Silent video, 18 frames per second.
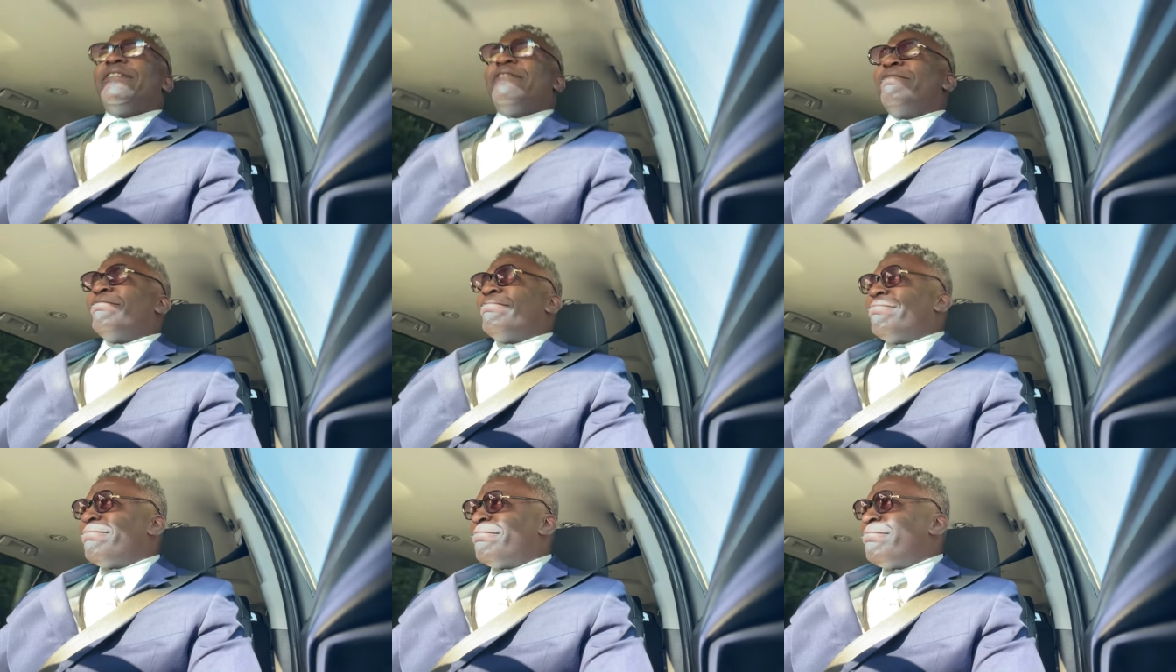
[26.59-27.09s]

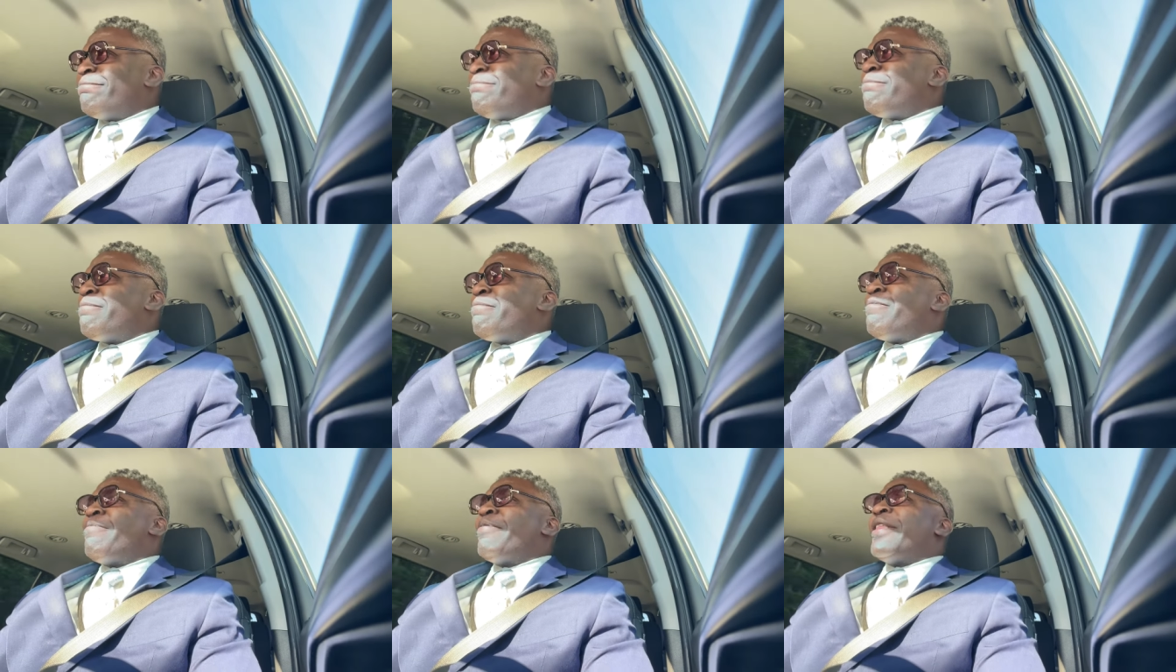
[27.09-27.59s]

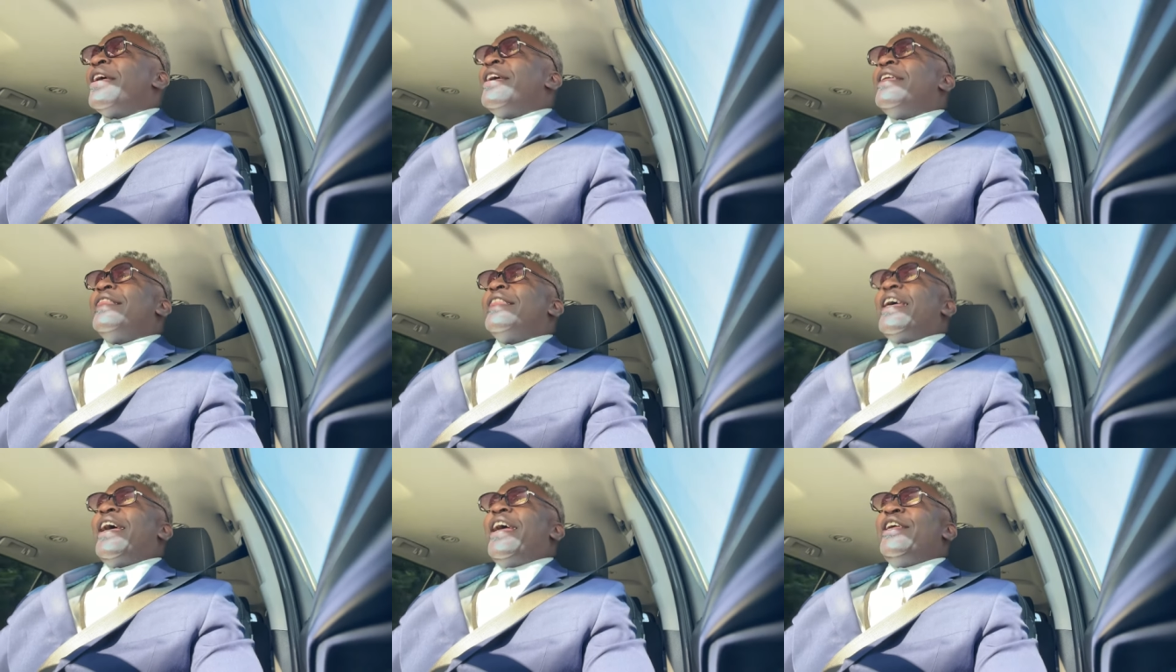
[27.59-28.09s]

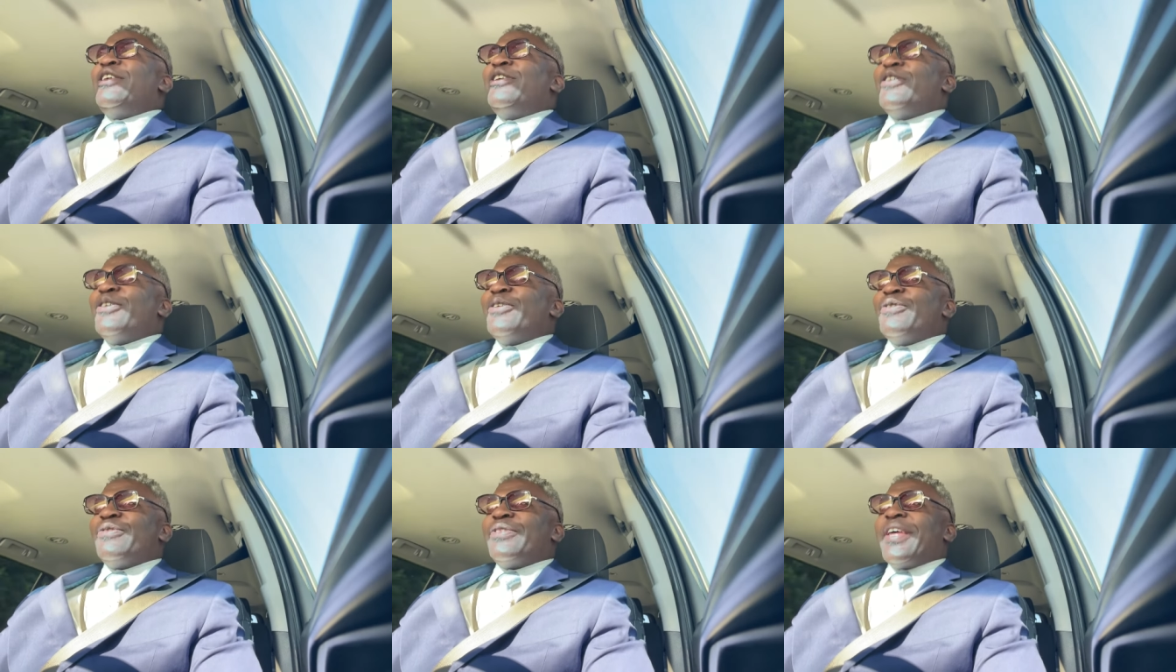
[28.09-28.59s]
Thank
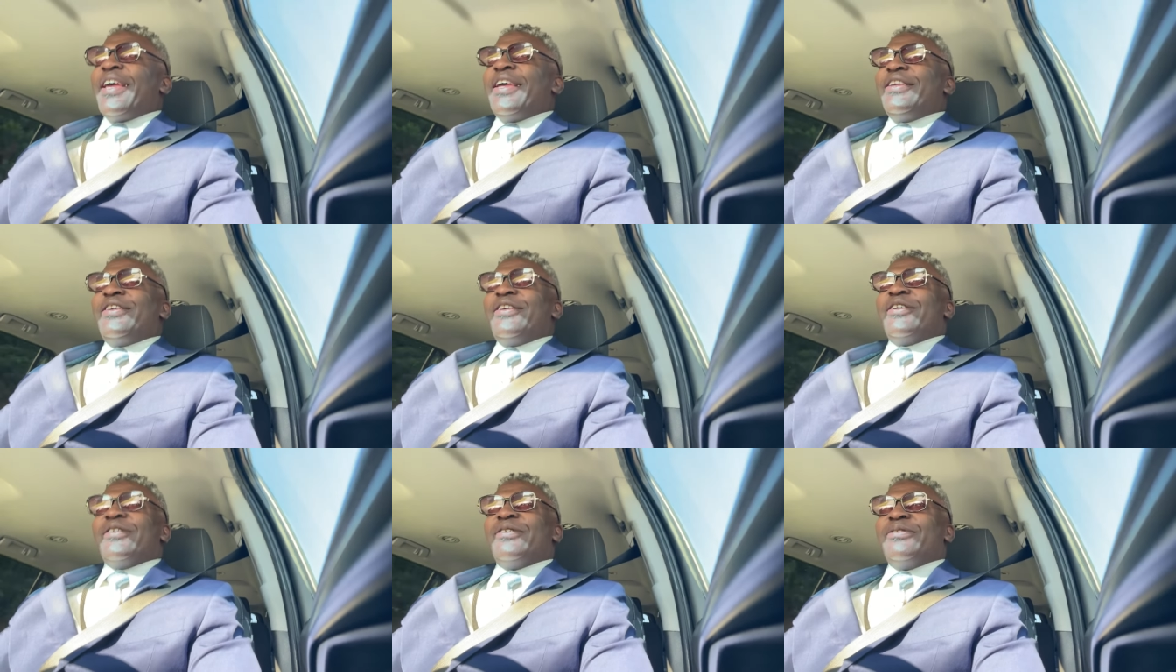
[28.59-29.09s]
you.
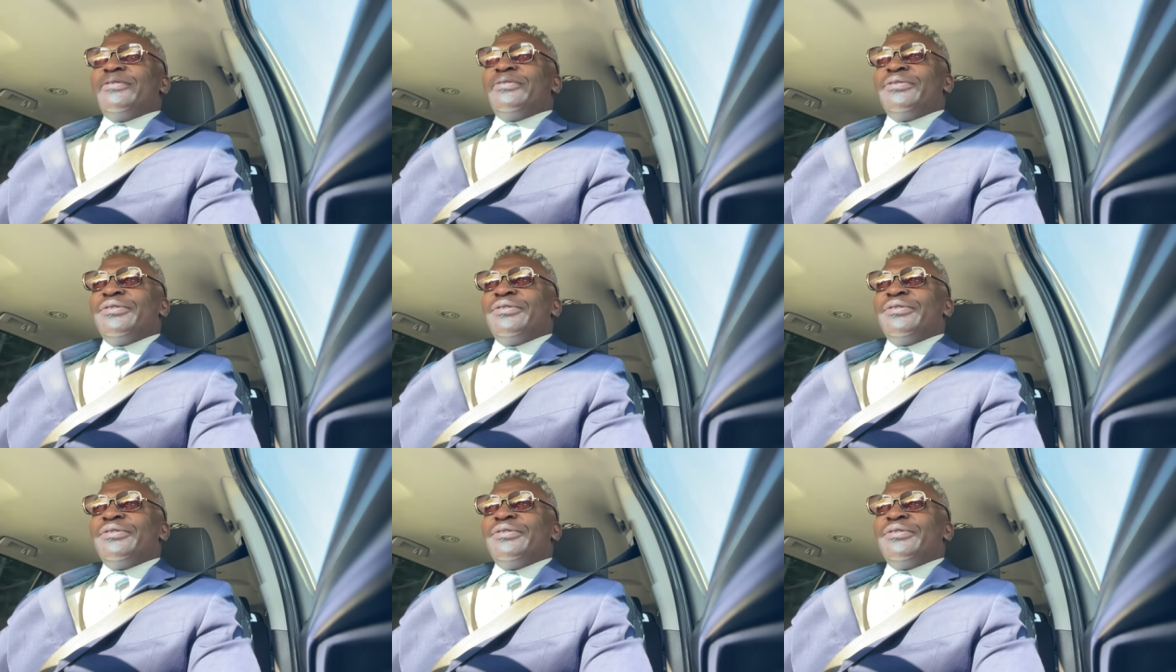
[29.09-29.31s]
Thank you.